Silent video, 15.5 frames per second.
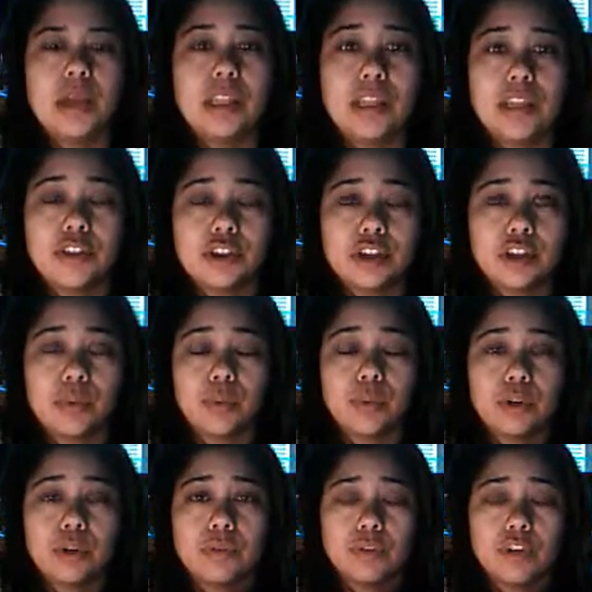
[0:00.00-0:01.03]
Another good
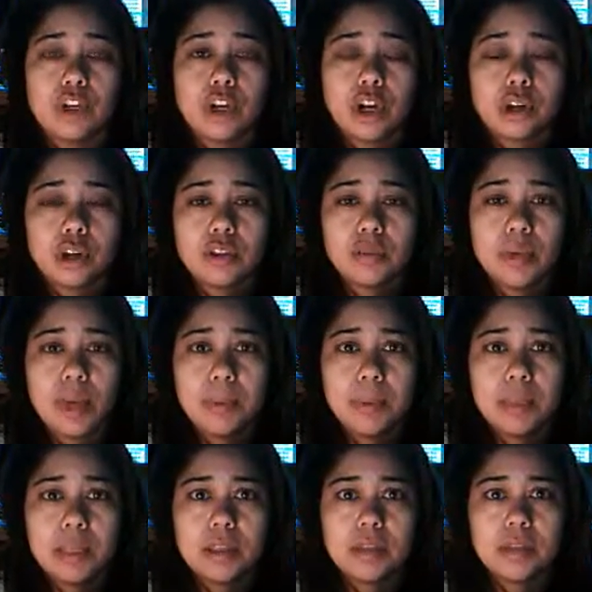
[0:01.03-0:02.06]
rule for your card swap
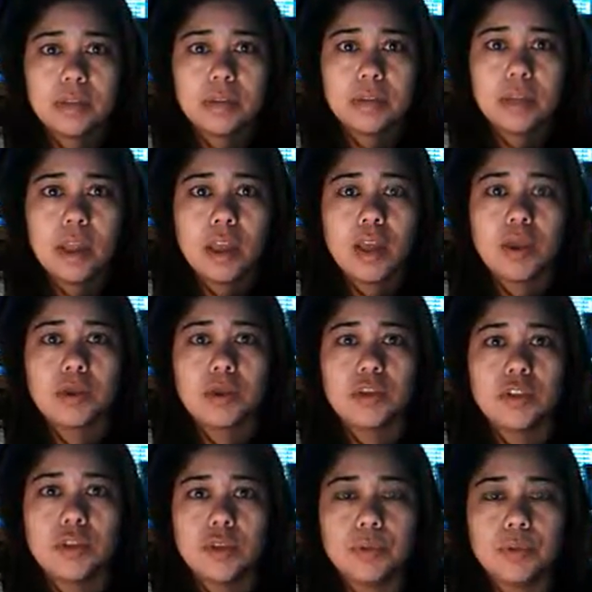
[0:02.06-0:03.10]
is
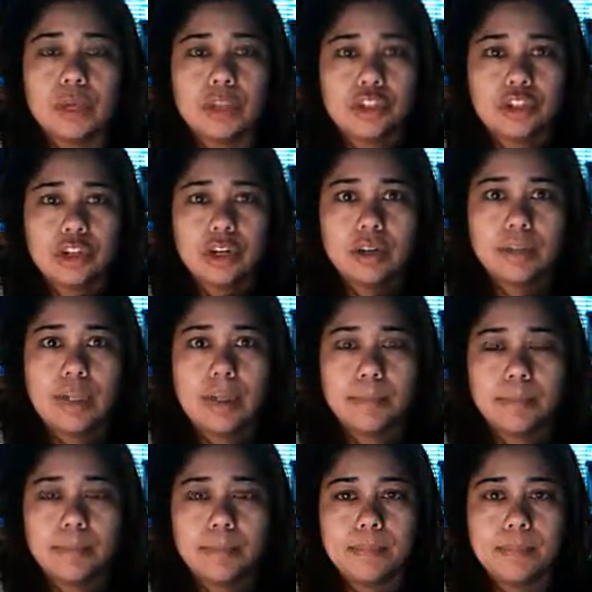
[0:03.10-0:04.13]
to make sure that,